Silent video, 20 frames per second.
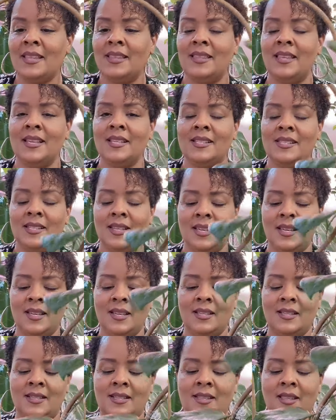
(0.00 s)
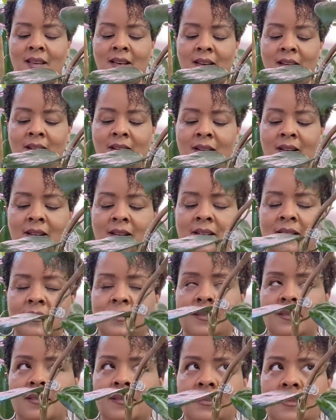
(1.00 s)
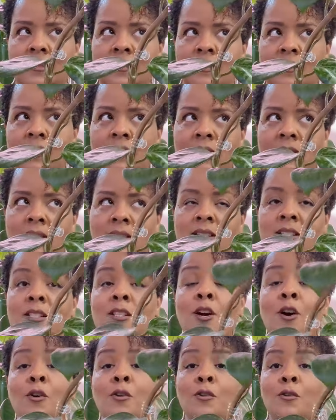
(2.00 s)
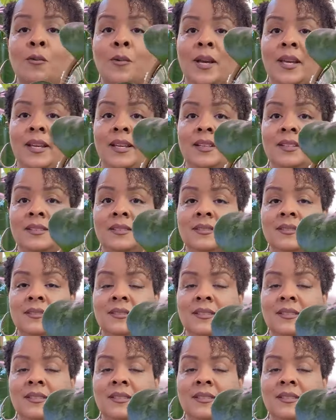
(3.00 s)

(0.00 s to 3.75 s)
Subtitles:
This is the Snow Queen,